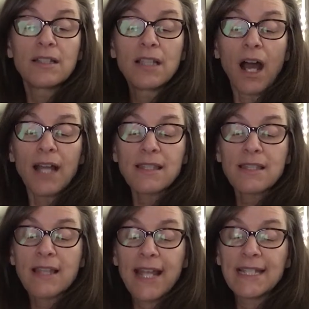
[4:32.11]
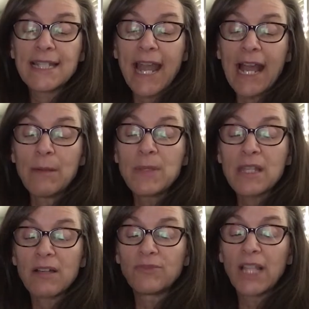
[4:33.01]
Dots and
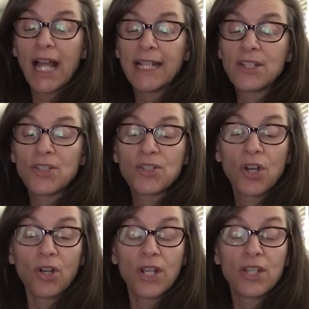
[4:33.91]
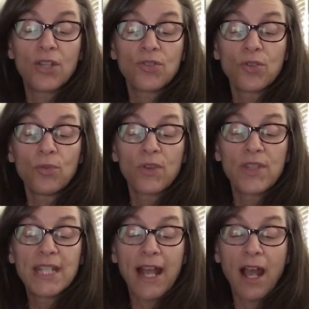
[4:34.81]
dabs of light darted toward
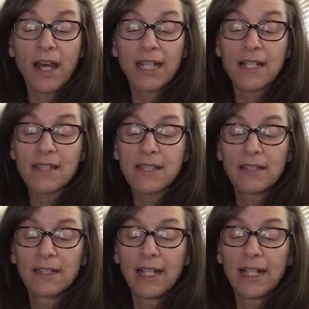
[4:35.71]
the Deinonychus.